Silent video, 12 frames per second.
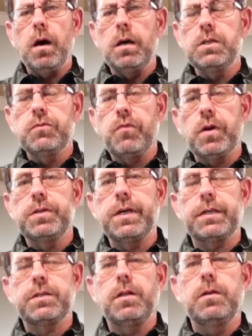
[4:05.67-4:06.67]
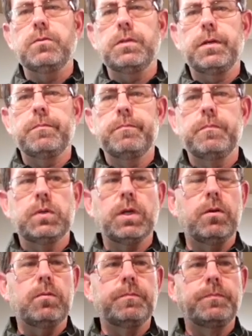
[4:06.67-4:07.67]
is Vertex clothing.
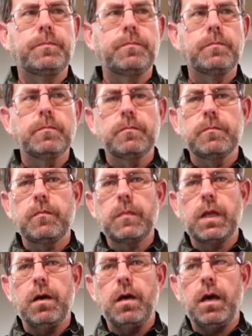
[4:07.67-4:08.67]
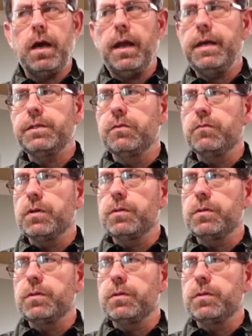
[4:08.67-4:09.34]
So I had some